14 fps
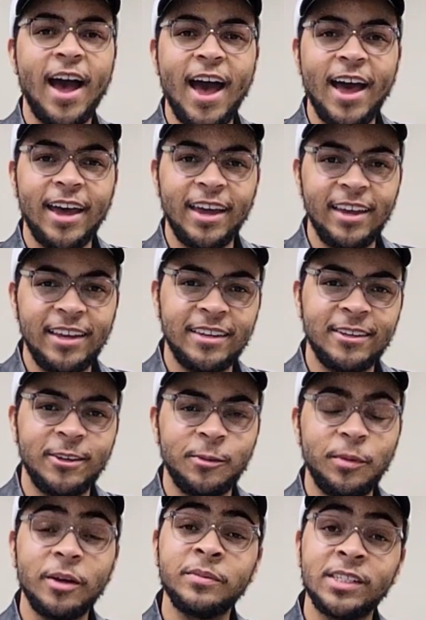Hi,
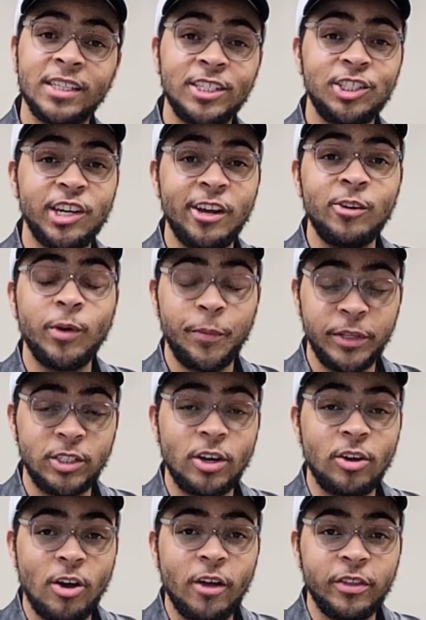welcome to the channel where we
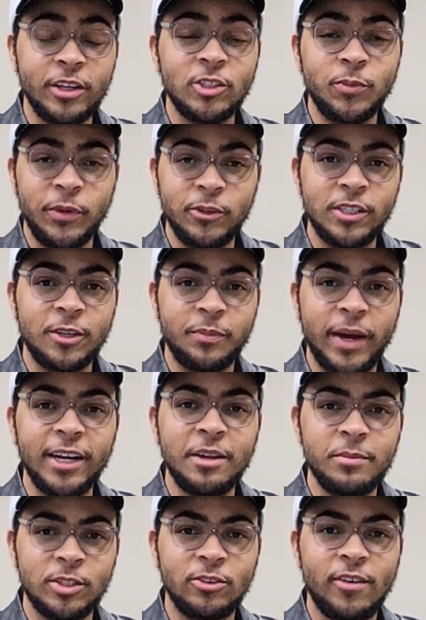talk all things music. My
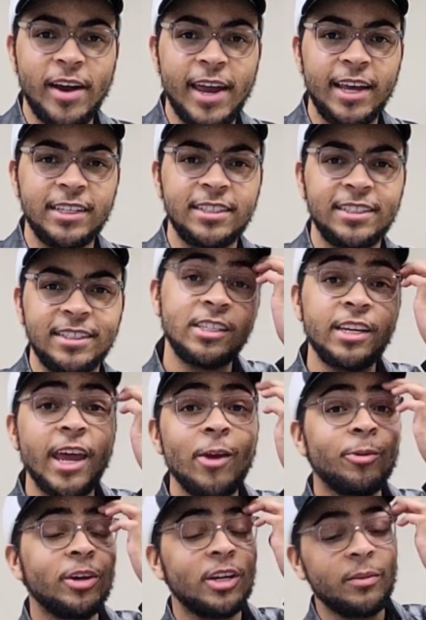name is Grass. Today
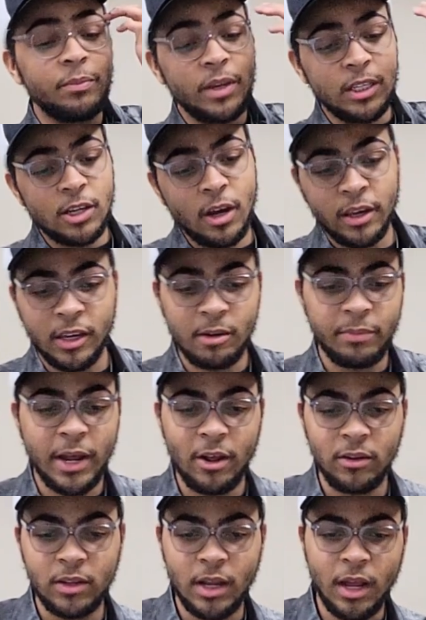we're gonna be talking
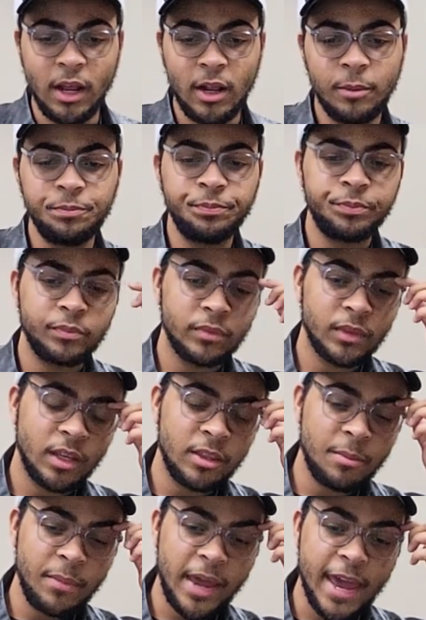about
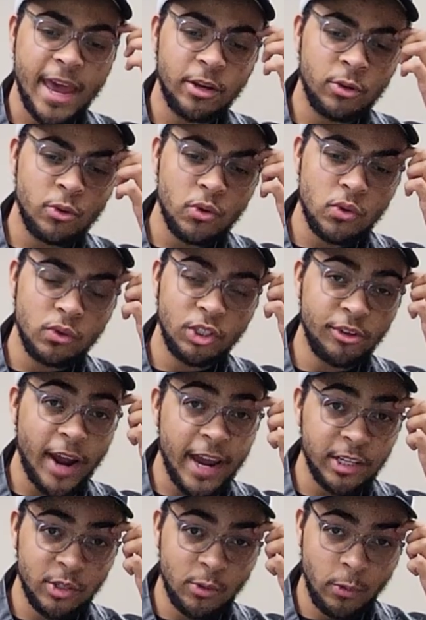the man who
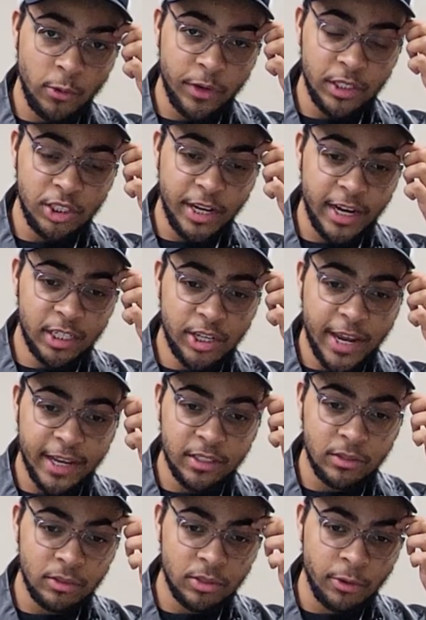tried to ruin Janet
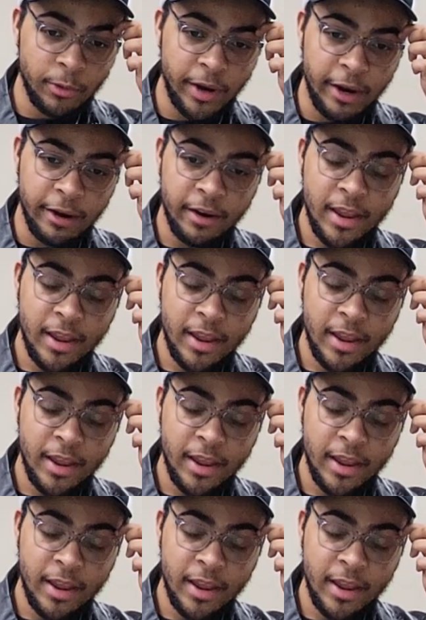Jackson's career.